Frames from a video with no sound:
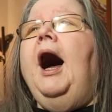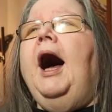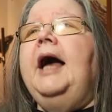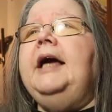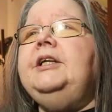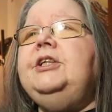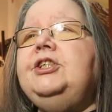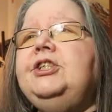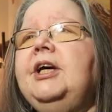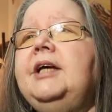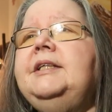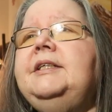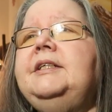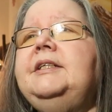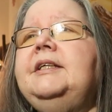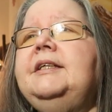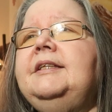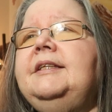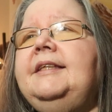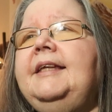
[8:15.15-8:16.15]
I
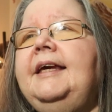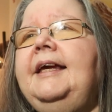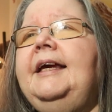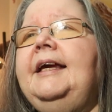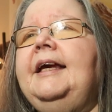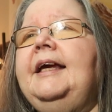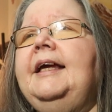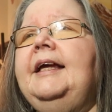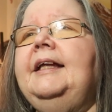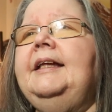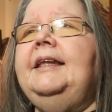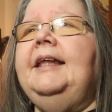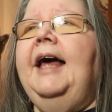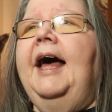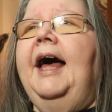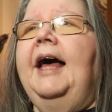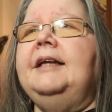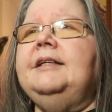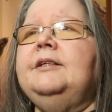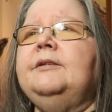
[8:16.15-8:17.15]
just think
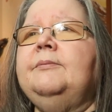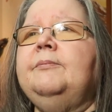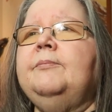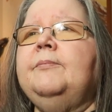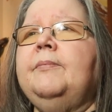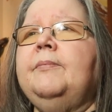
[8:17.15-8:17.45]
that